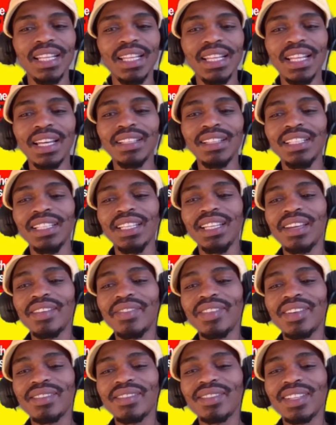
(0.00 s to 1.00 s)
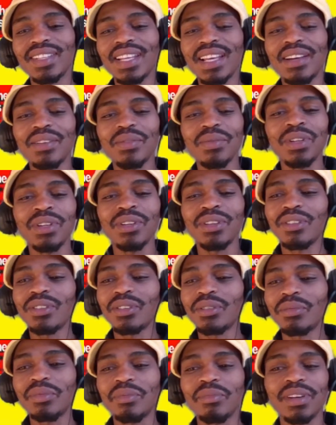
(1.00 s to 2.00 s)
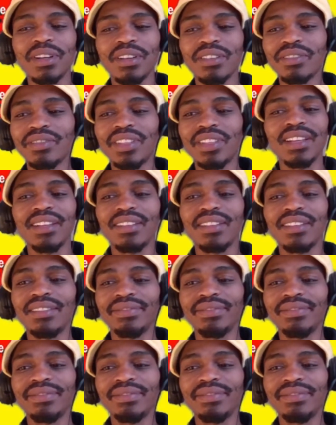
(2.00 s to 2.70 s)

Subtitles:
Now the EFF is like, we're not going to be part of that.